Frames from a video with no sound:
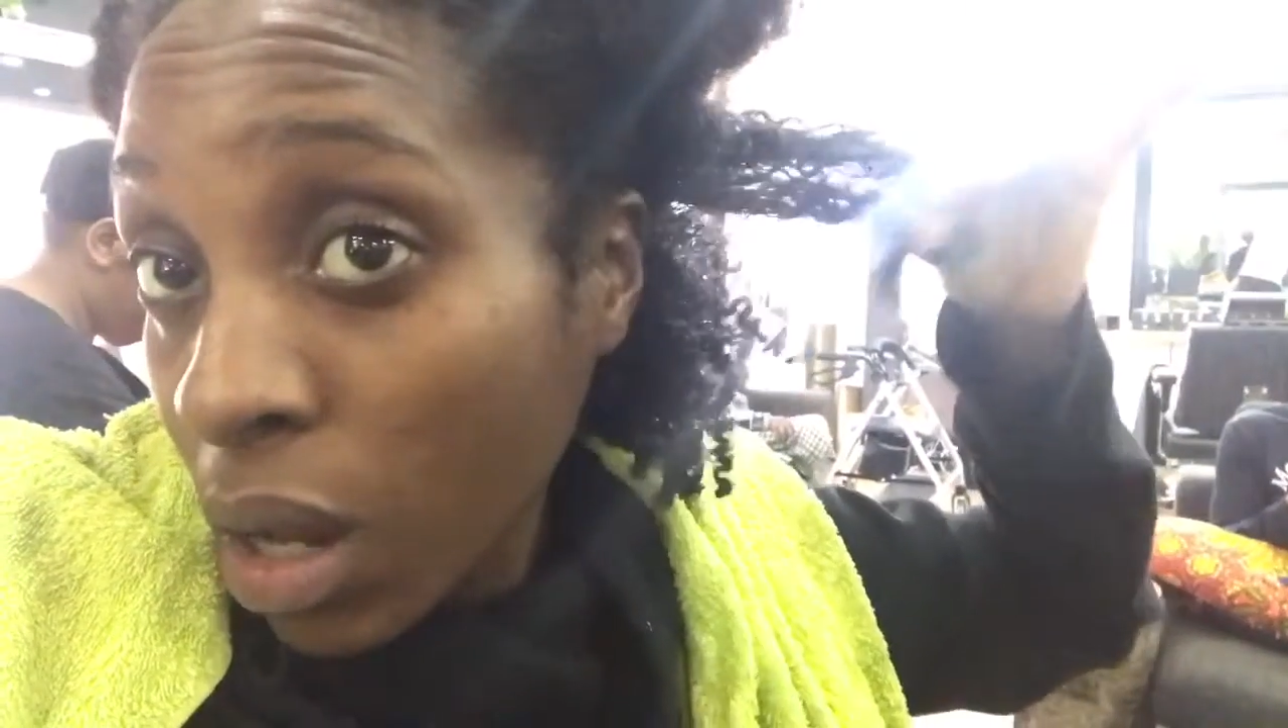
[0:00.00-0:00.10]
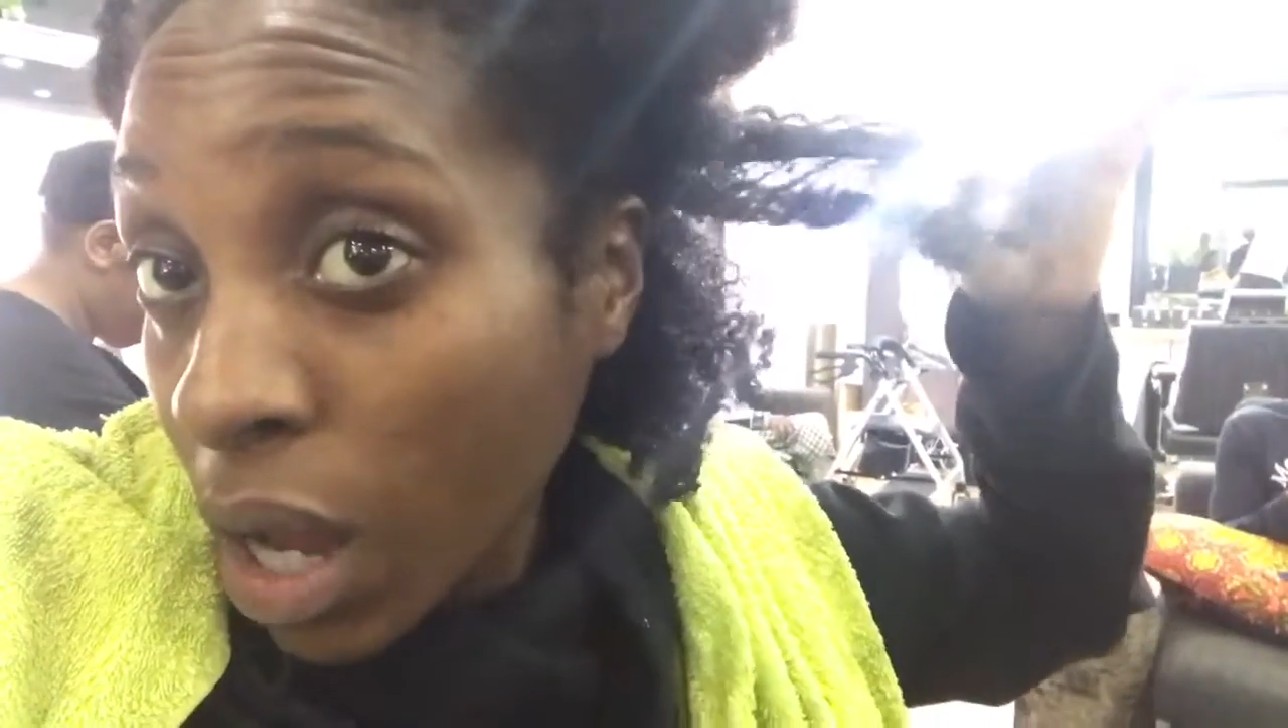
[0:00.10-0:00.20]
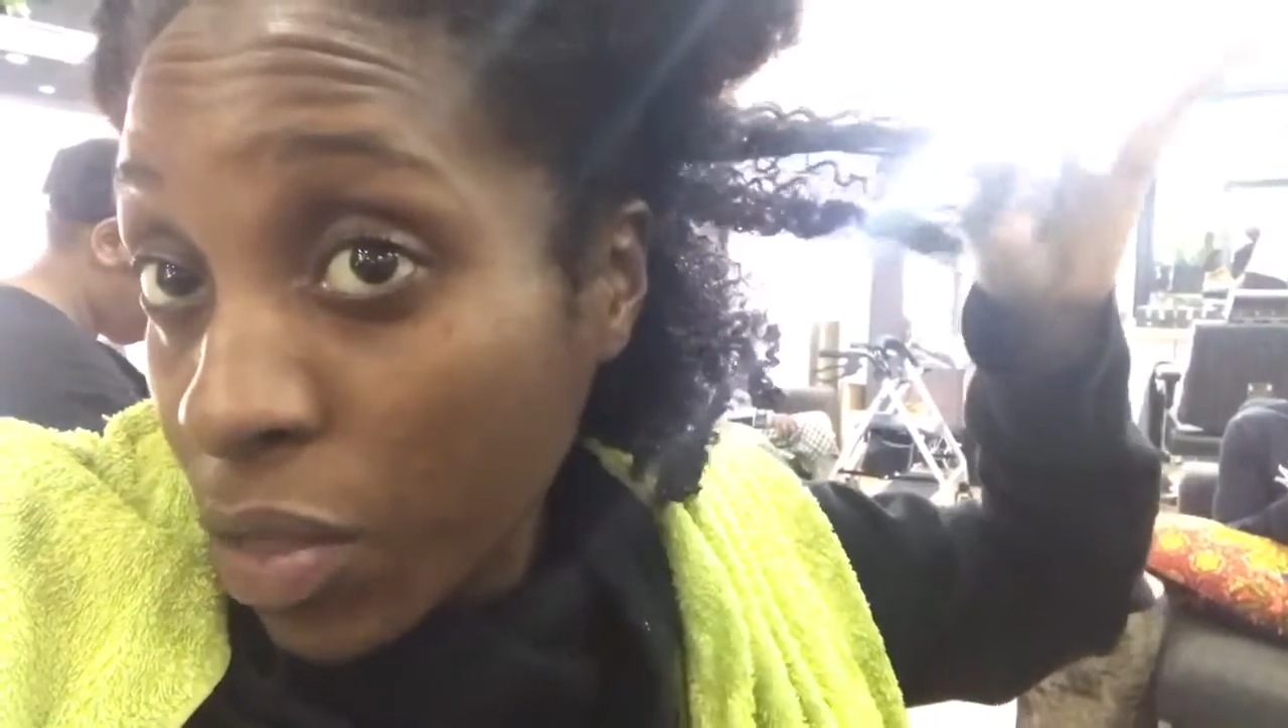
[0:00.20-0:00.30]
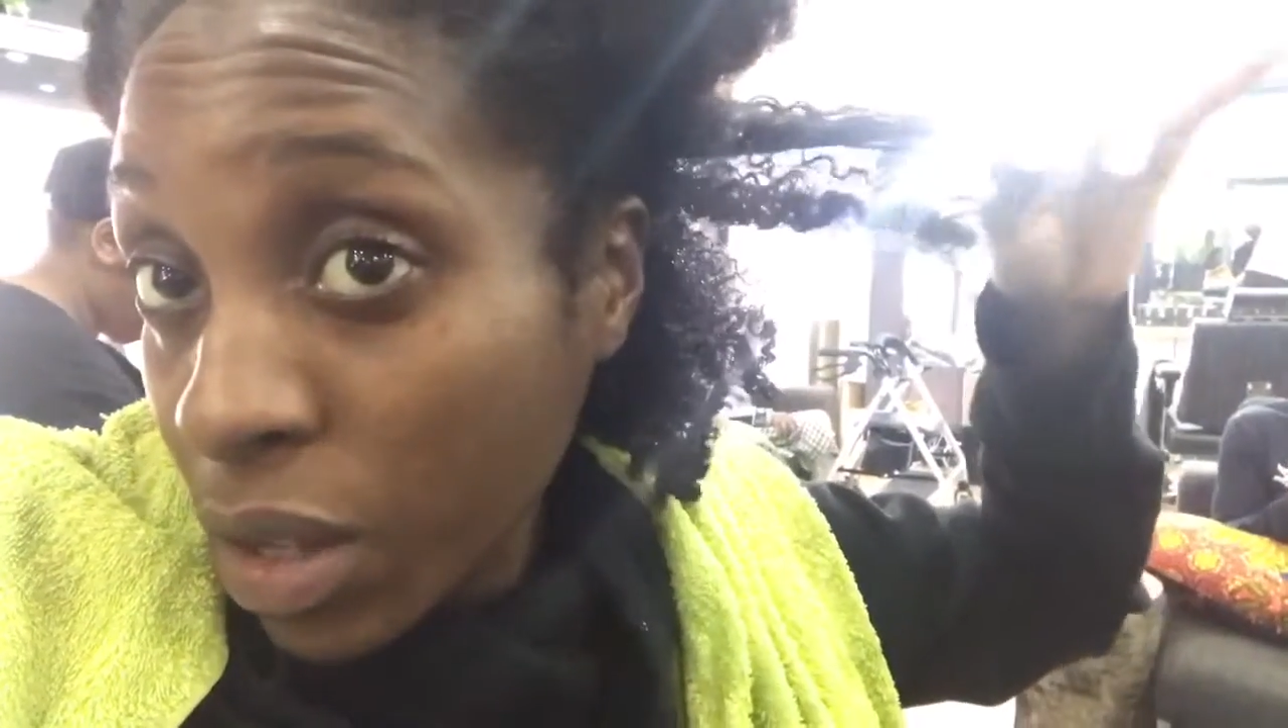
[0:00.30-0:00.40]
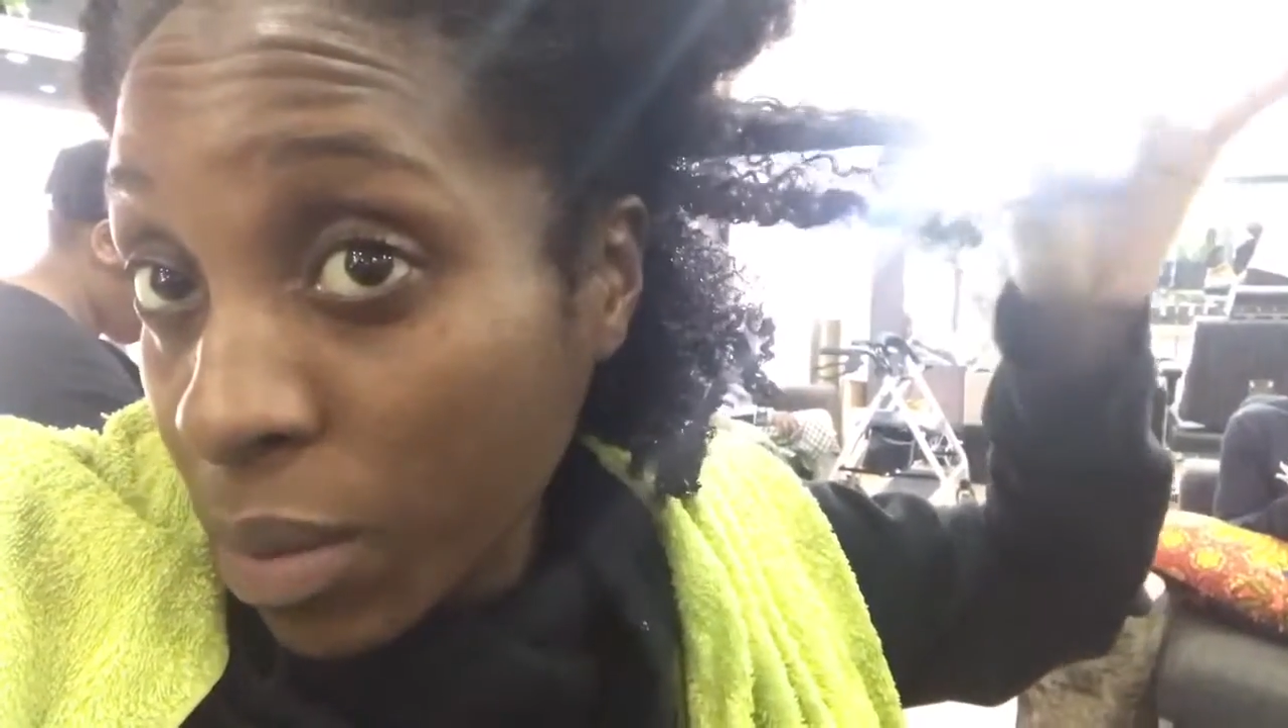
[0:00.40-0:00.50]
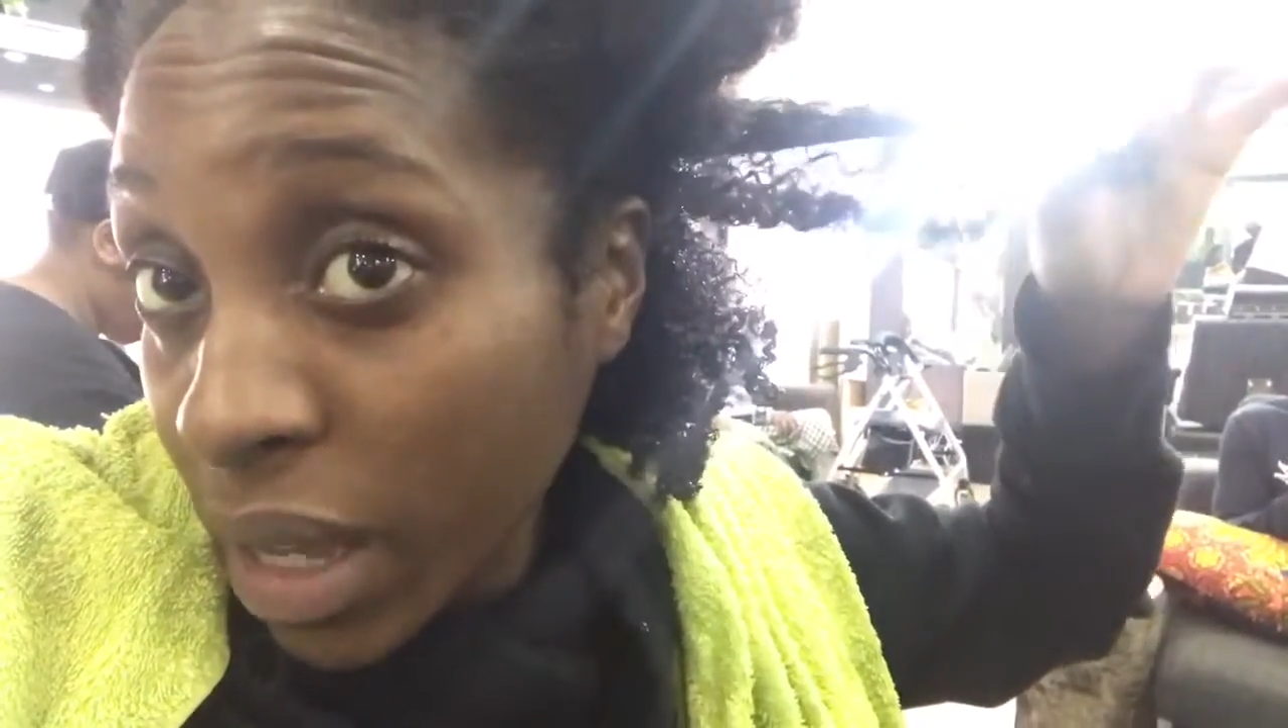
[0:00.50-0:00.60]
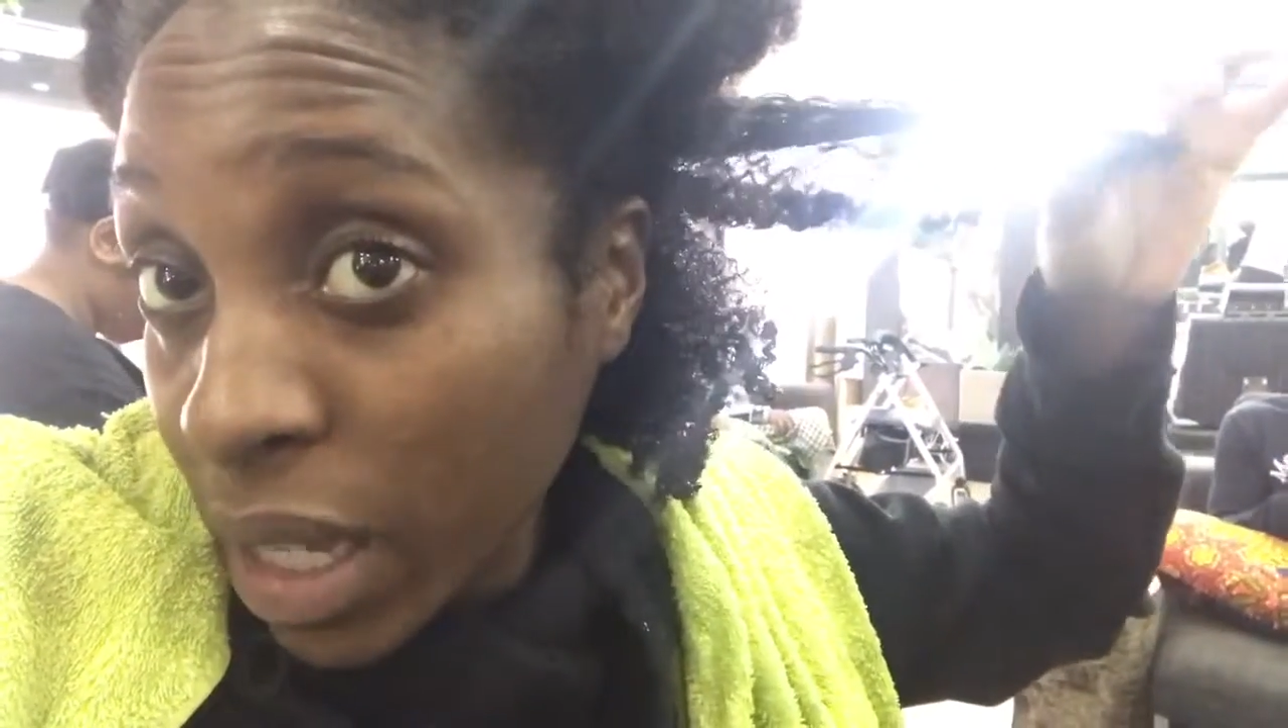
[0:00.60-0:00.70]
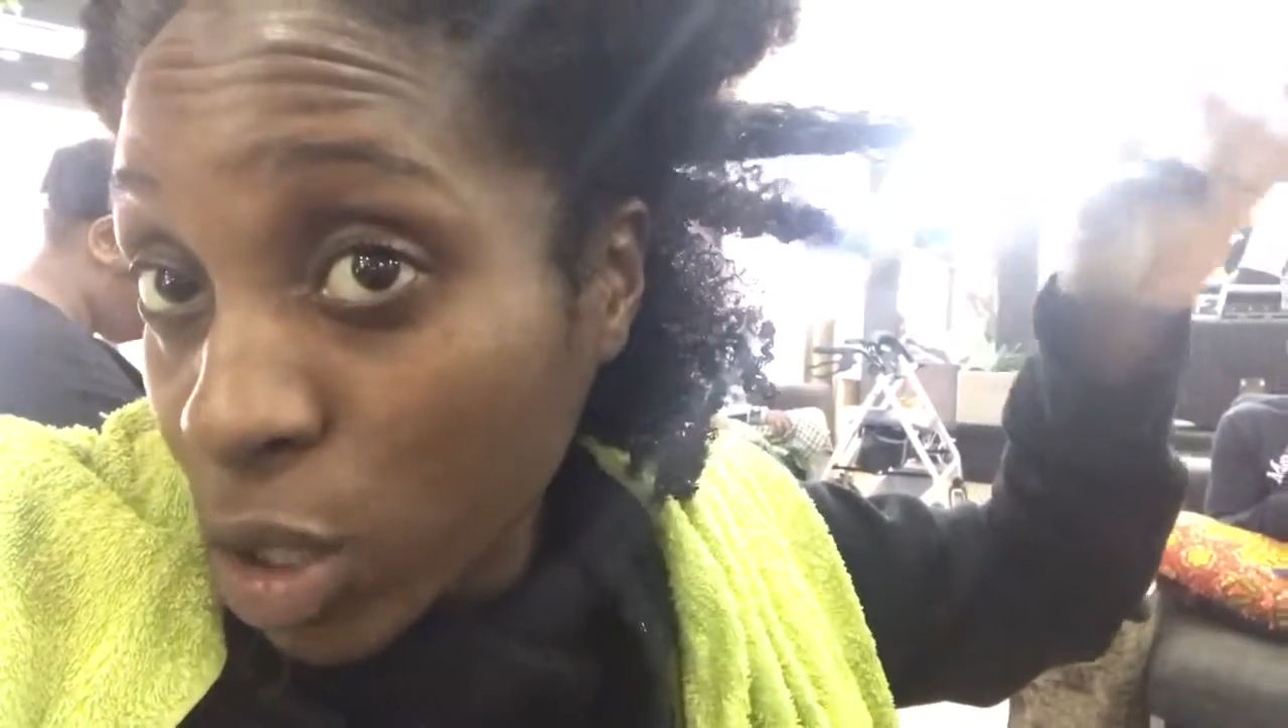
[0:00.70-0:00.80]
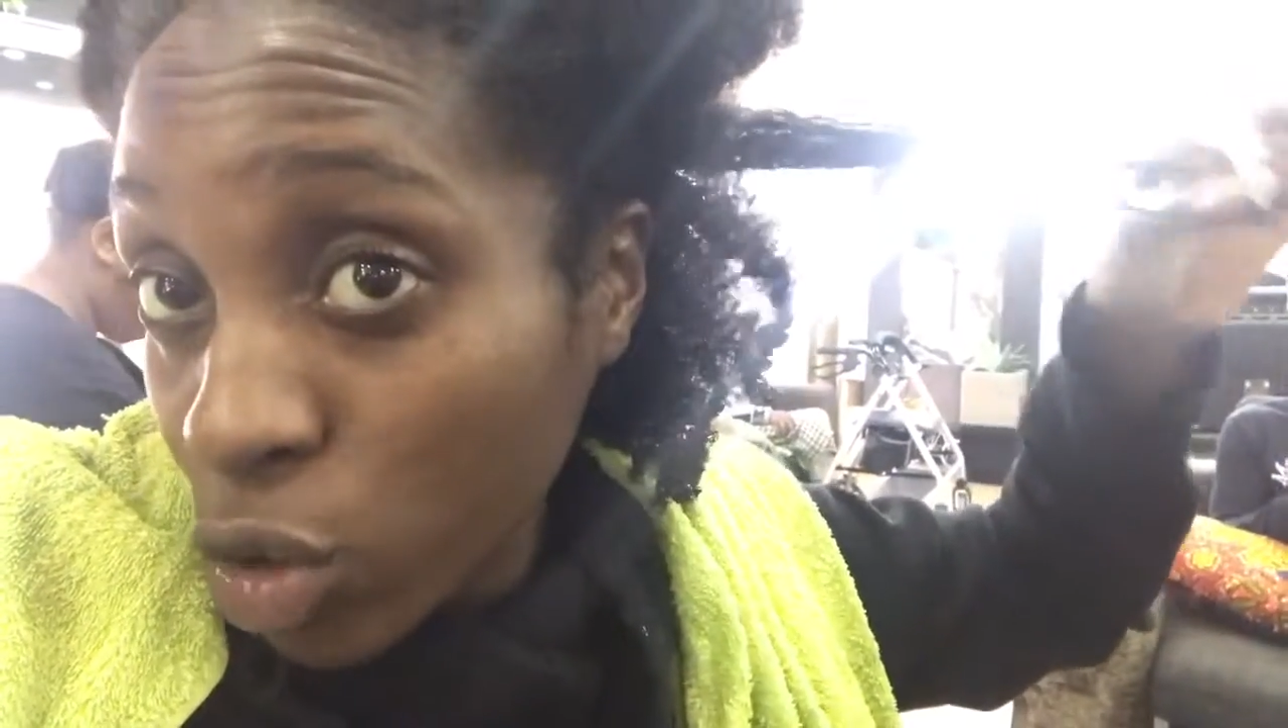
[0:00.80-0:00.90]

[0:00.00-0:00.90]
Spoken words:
I think my hair is